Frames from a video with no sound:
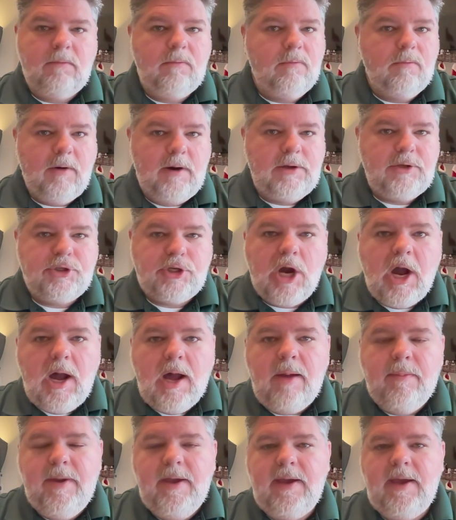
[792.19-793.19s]
great
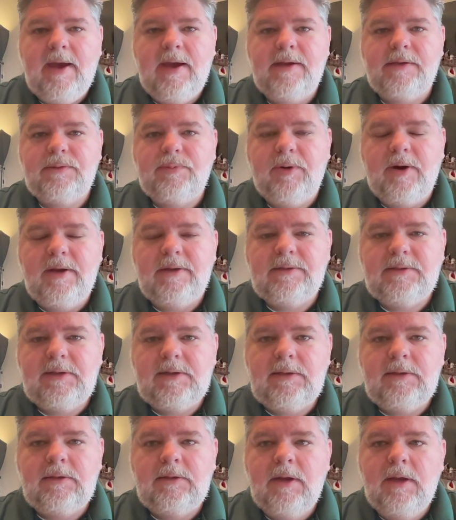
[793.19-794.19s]
job as
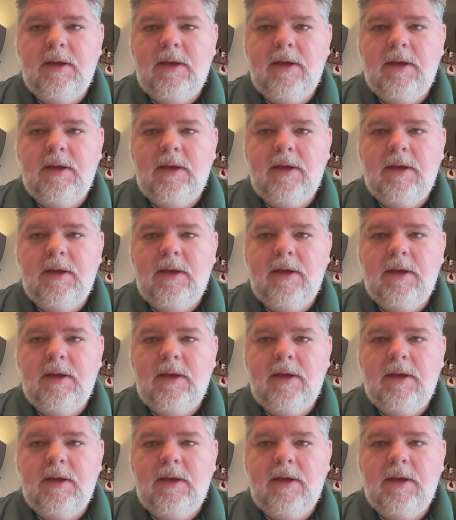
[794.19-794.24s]
president.